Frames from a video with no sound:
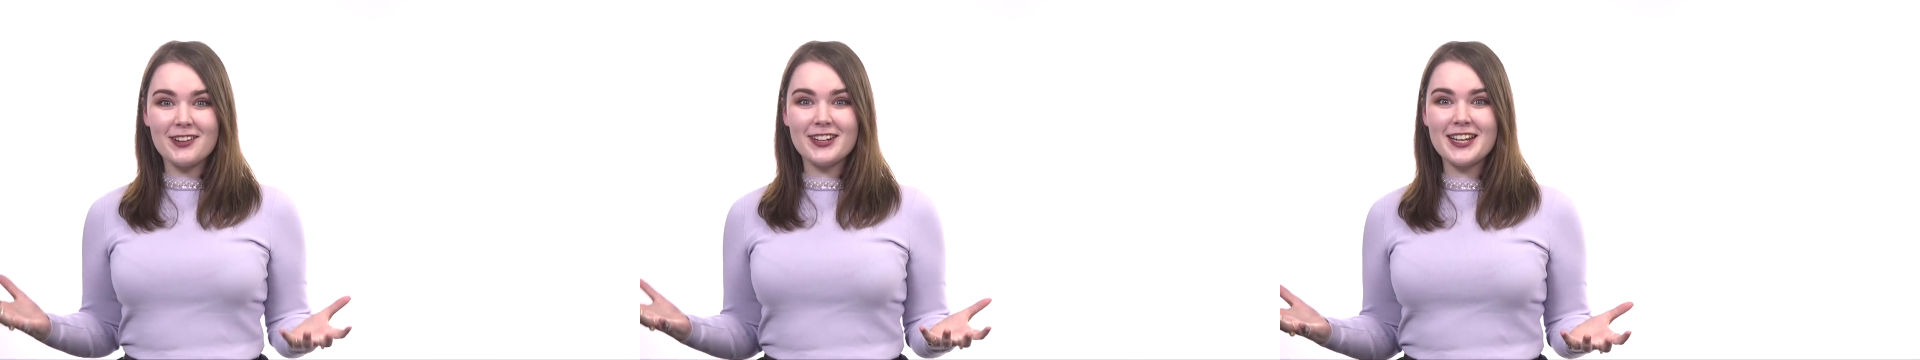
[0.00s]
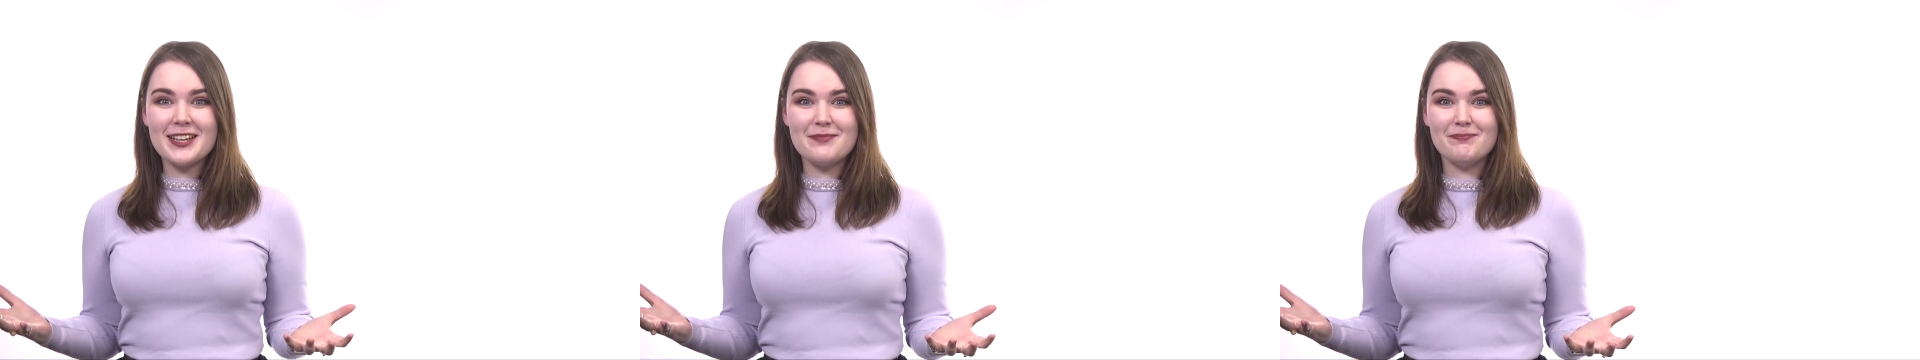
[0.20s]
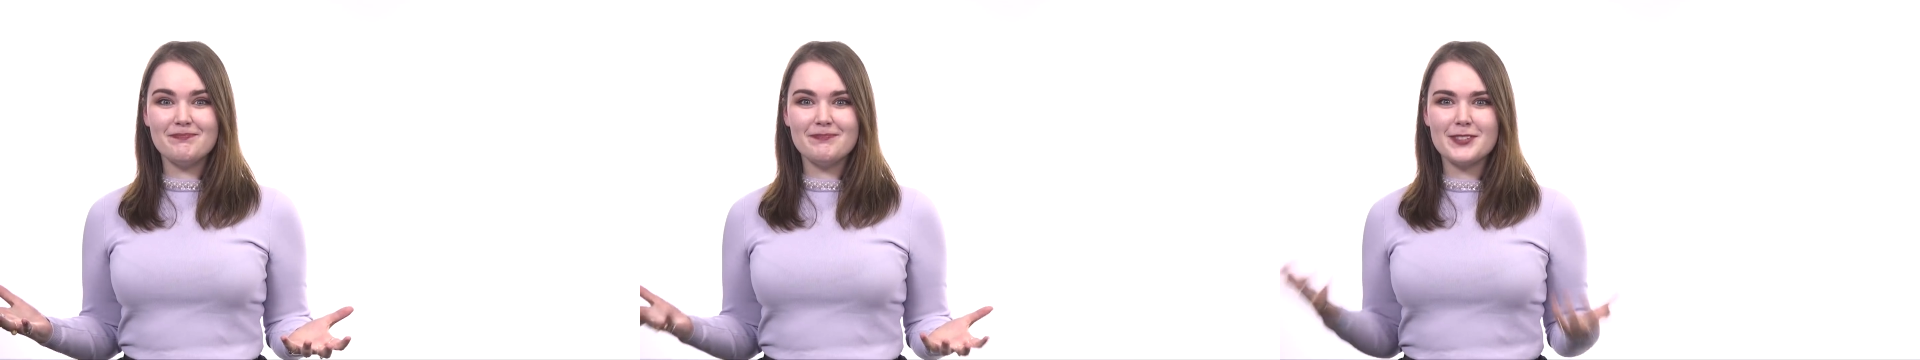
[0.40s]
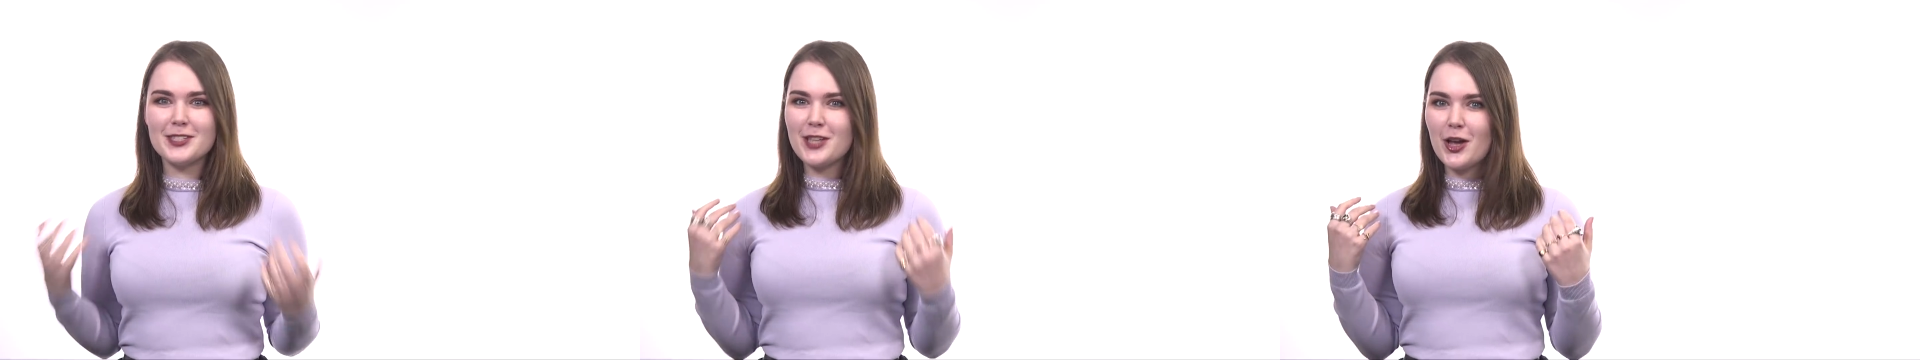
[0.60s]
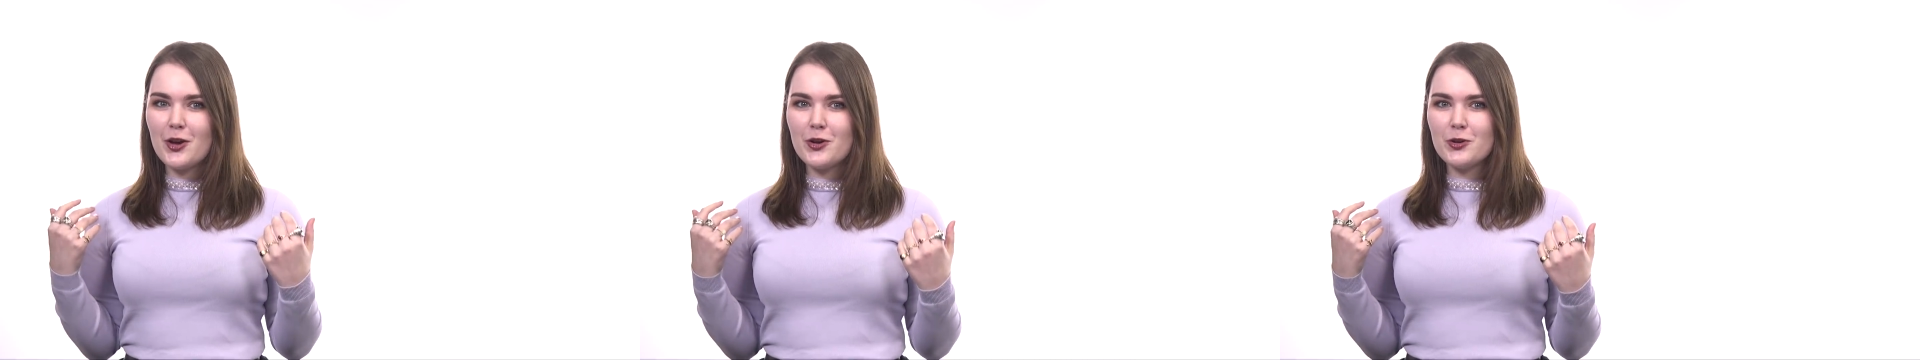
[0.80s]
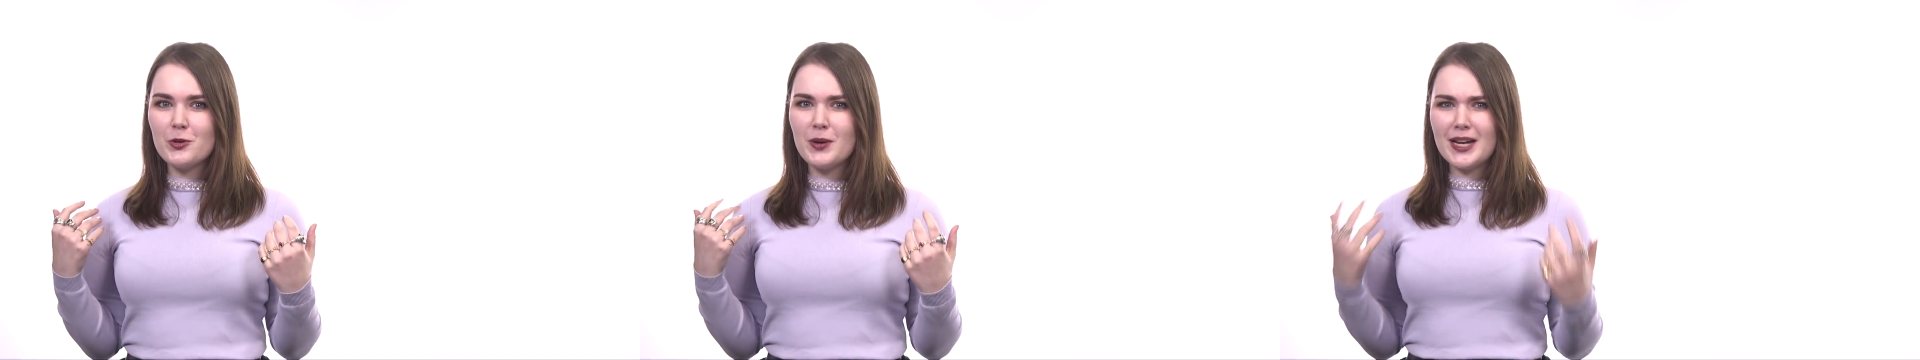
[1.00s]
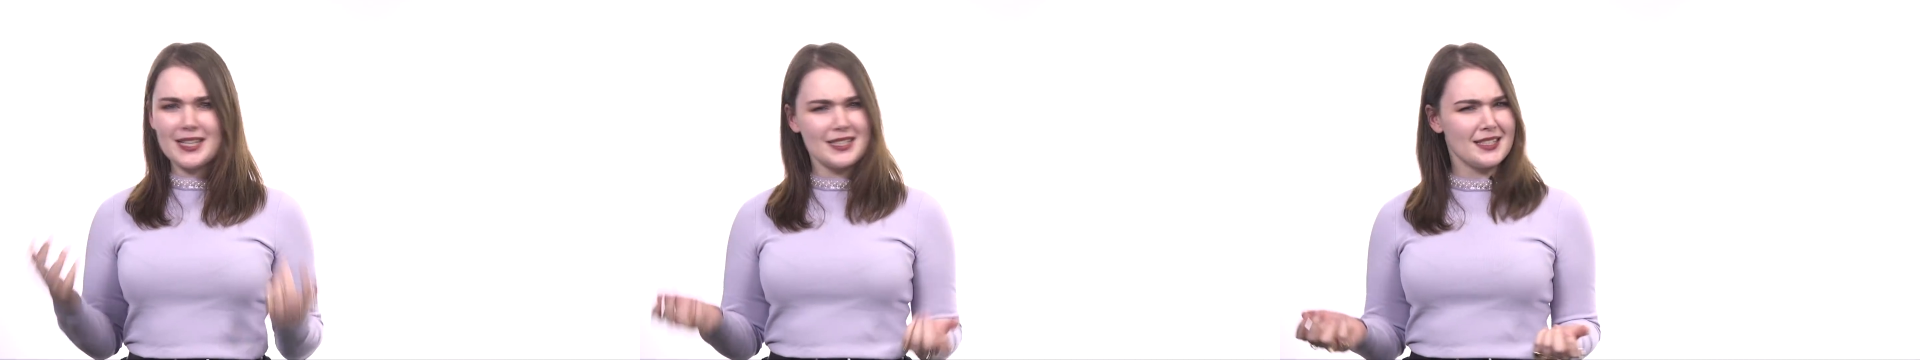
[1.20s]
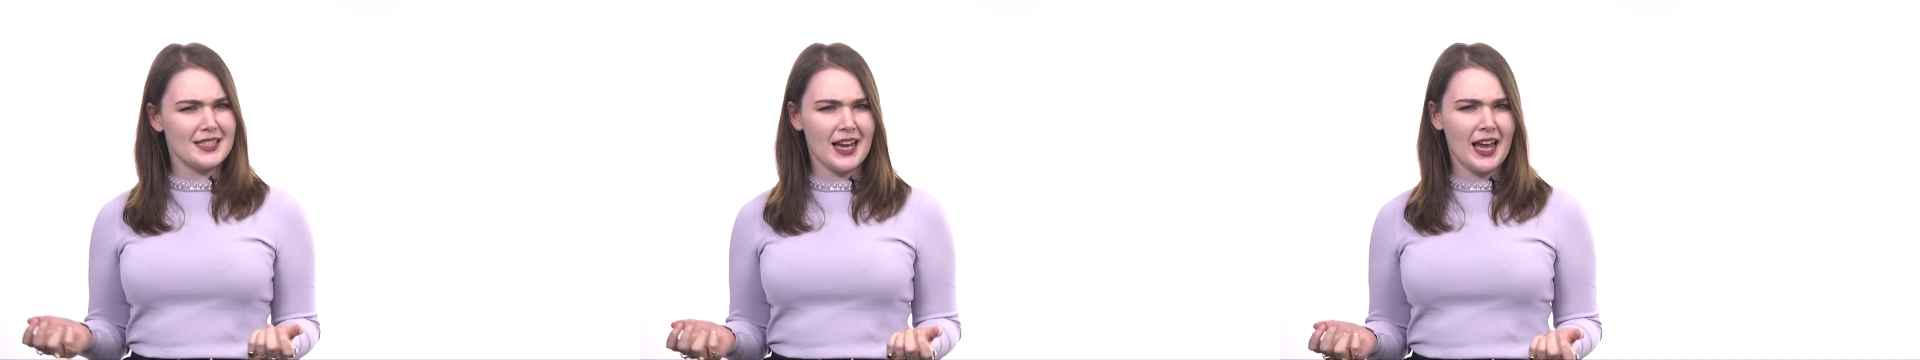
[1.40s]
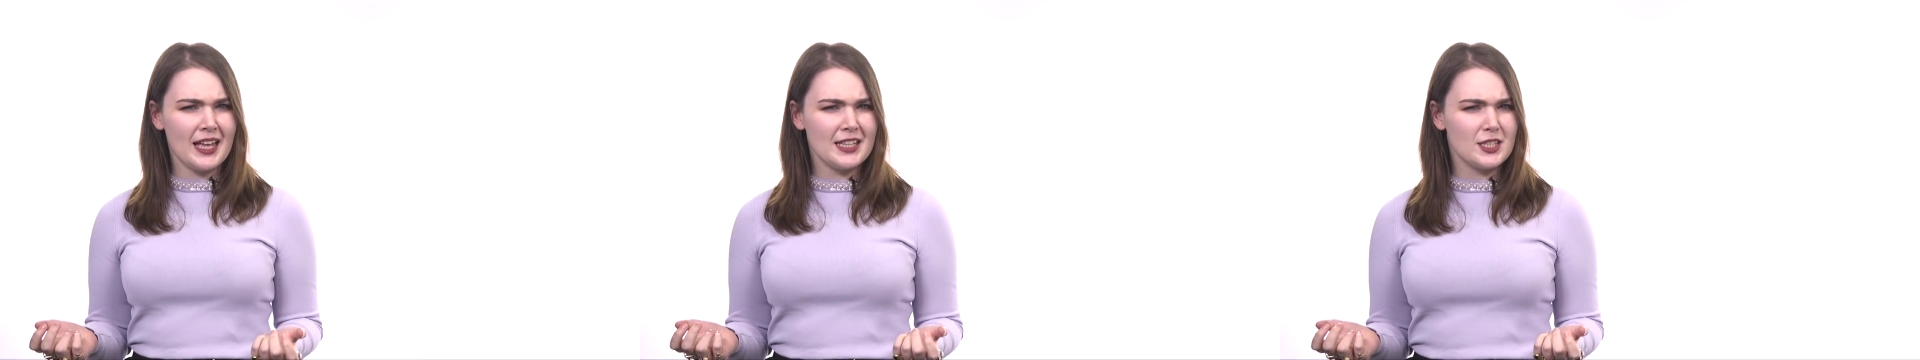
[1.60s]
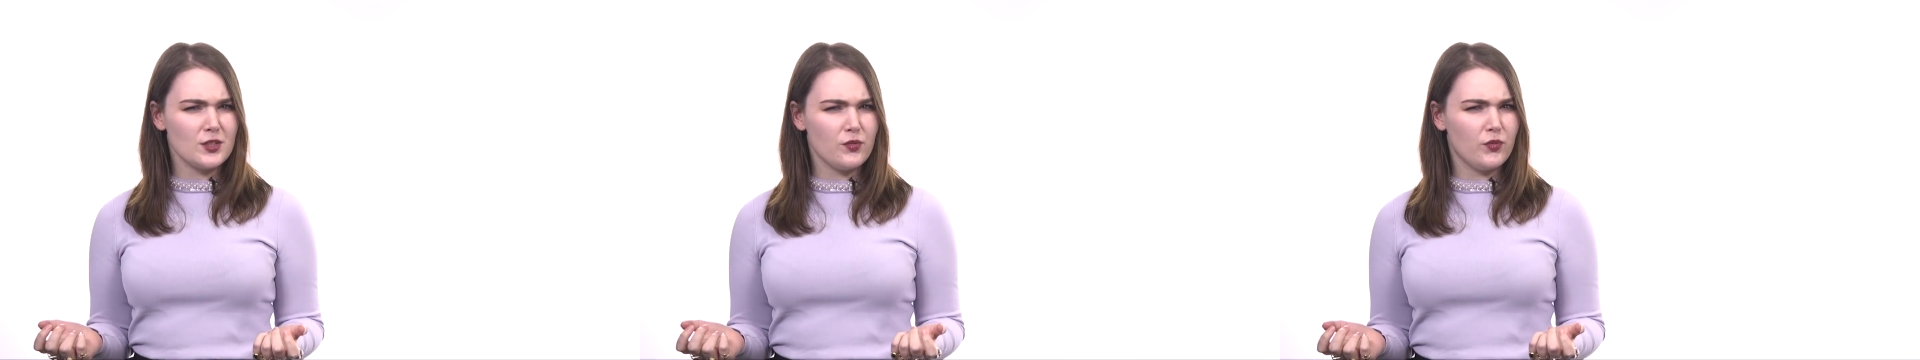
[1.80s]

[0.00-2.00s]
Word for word: acronym. So it stands